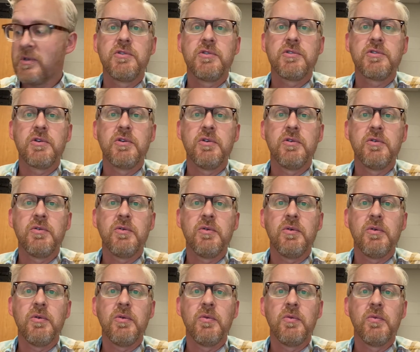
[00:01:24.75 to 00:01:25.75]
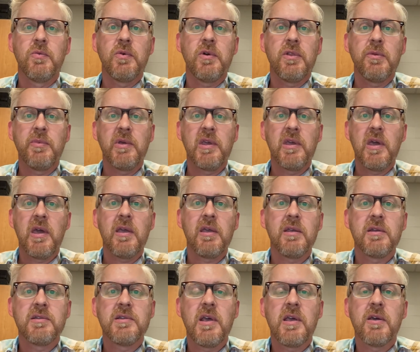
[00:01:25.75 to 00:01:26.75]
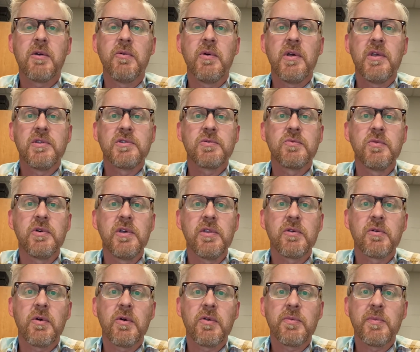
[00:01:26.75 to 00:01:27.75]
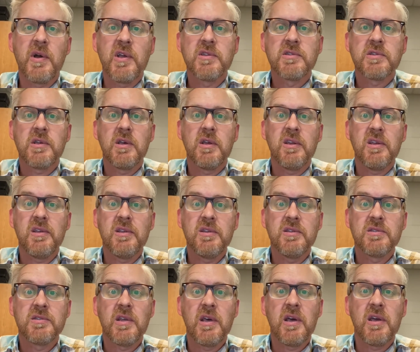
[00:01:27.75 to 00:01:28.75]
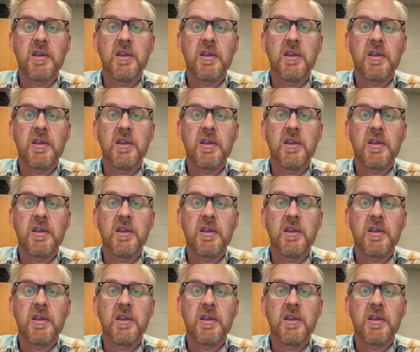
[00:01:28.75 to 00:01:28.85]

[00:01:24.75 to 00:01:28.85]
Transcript: So one of the big takeaways with growth mindset is that